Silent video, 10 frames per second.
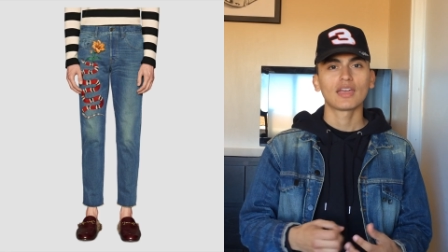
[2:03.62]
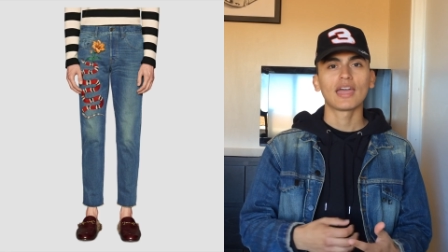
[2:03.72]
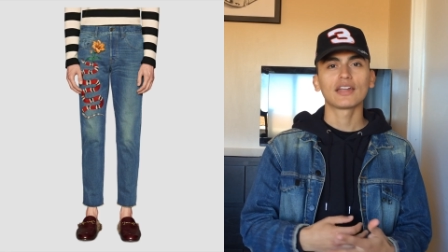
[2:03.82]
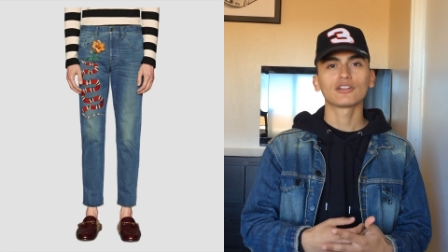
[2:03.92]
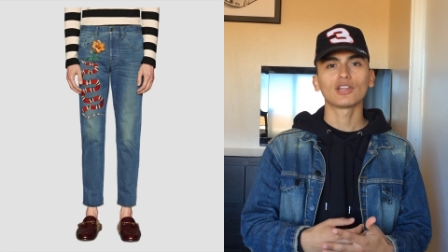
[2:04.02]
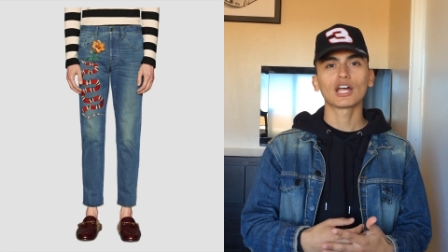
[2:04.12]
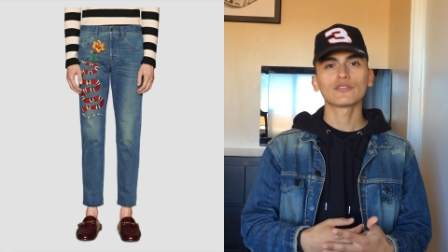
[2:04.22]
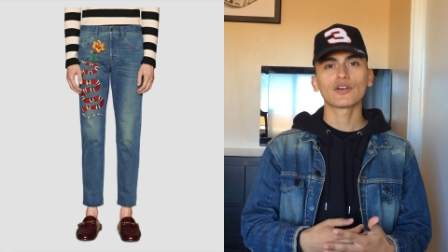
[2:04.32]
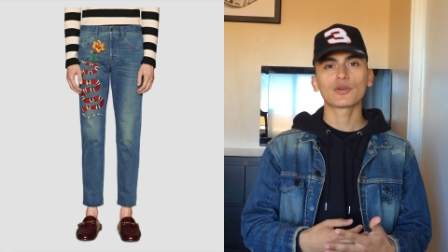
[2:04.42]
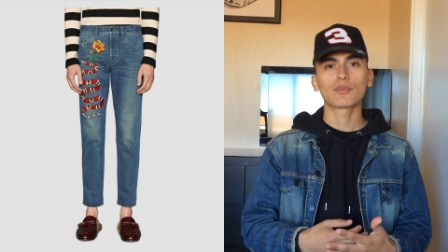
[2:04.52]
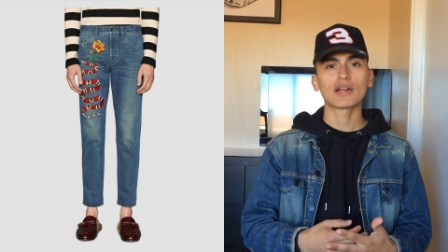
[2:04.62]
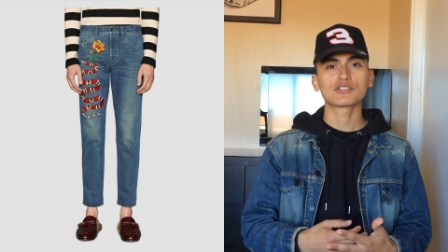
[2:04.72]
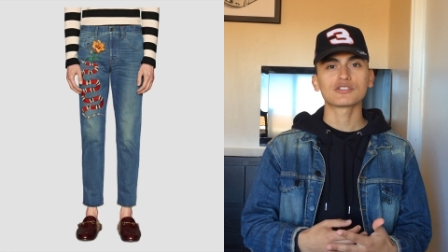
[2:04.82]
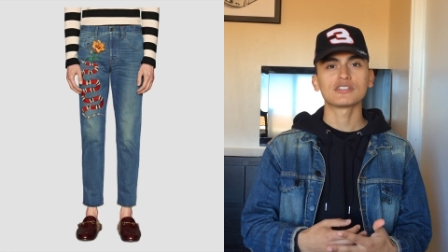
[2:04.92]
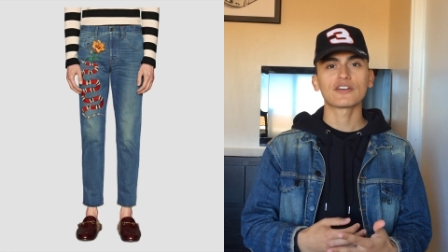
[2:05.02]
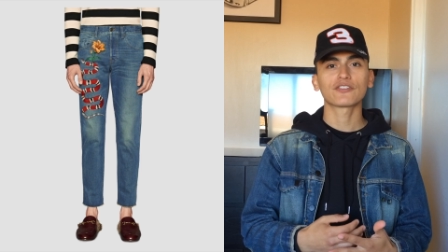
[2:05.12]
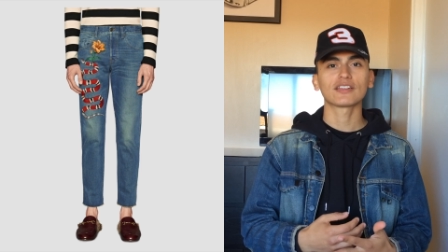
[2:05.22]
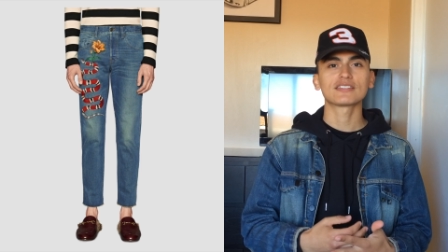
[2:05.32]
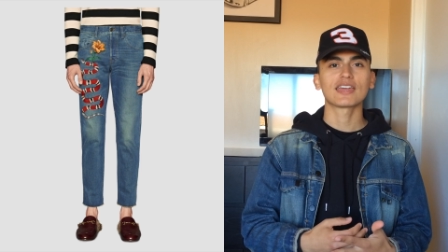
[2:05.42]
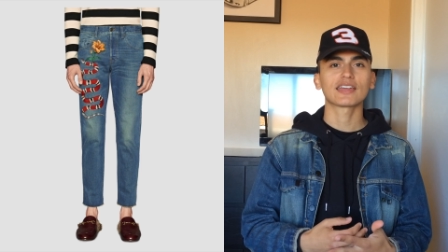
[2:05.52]
and a lot of other brands are
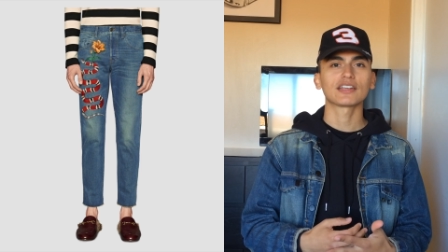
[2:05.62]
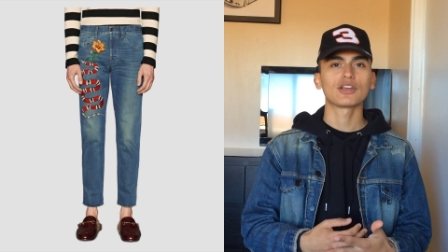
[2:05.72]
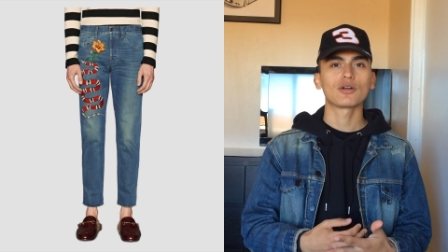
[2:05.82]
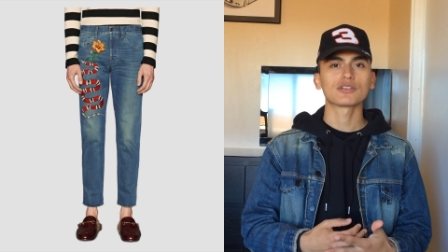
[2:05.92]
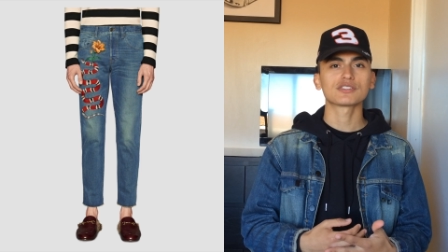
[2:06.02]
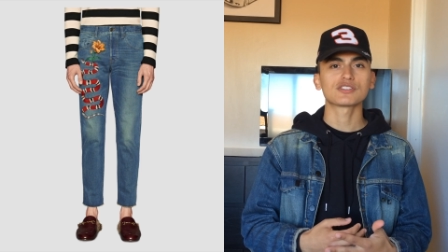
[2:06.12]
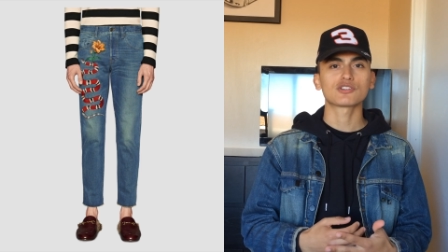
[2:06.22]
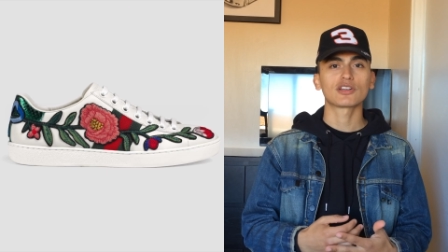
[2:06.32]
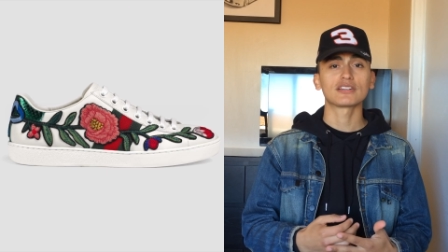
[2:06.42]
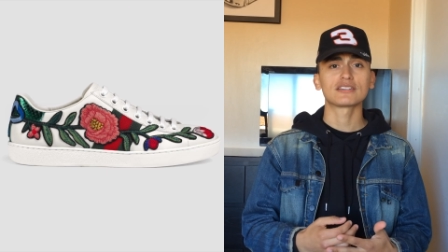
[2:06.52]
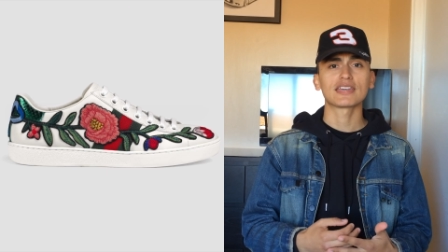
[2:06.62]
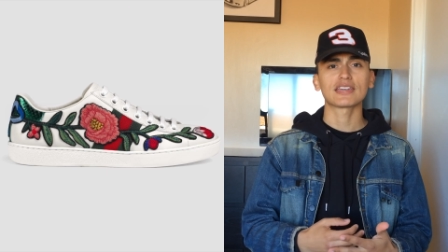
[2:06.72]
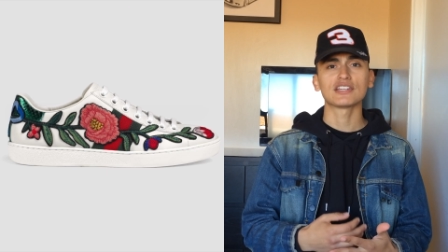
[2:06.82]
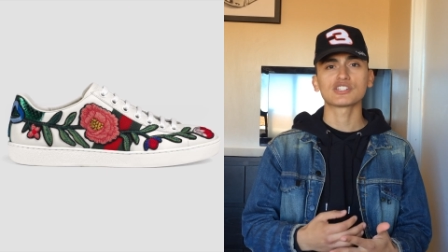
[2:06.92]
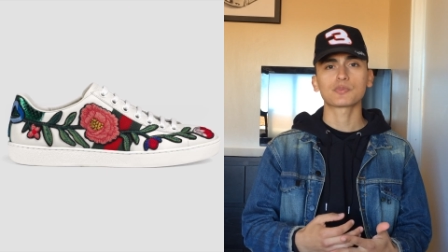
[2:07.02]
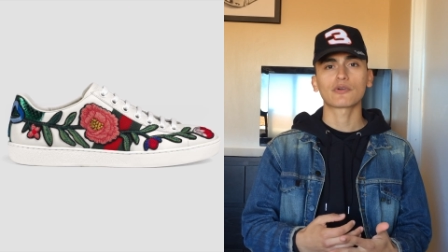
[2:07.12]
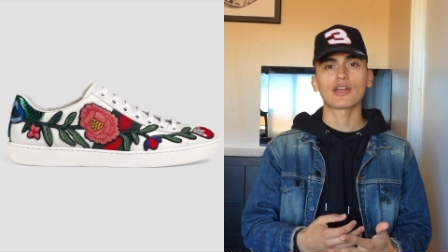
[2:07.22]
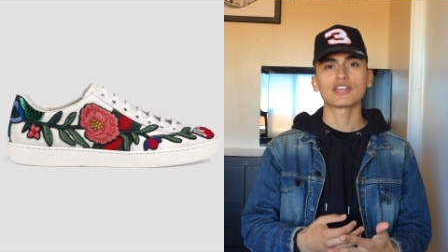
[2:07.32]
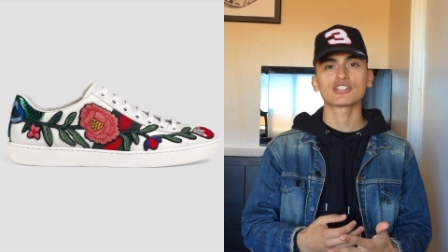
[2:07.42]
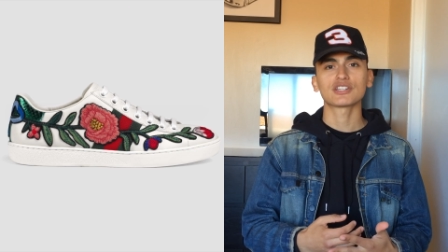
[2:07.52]
definitely taking notice and starting to take
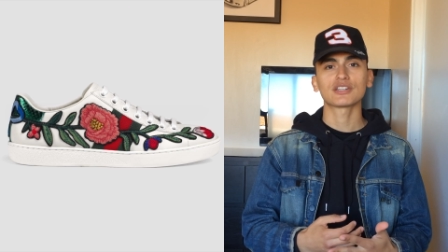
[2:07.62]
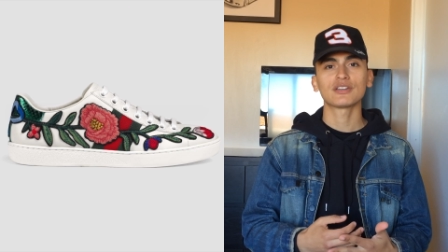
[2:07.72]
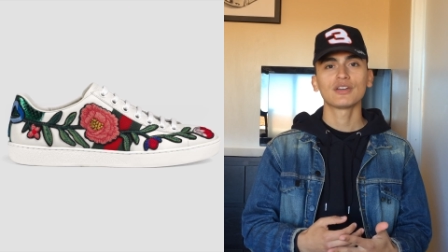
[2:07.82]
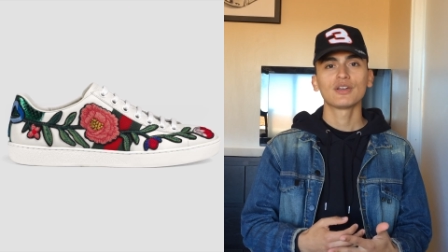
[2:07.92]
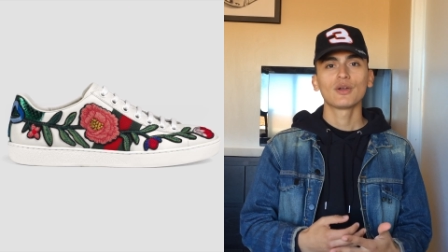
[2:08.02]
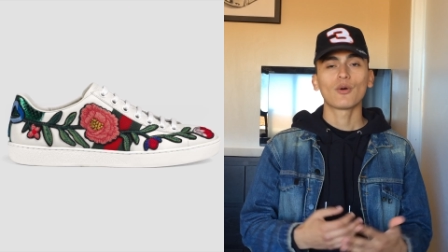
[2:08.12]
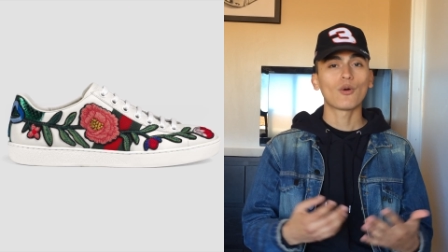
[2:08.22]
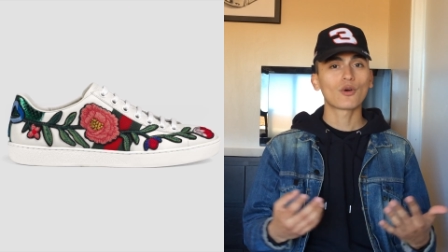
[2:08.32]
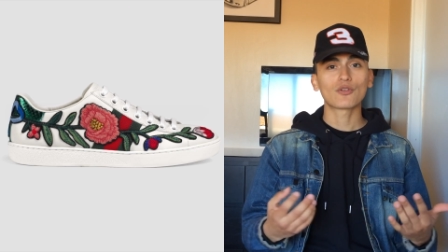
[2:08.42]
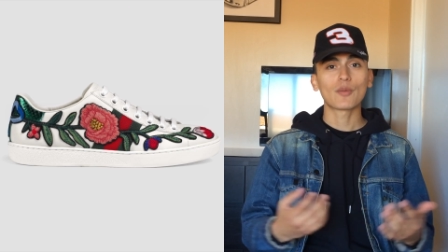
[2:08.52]
inspiration or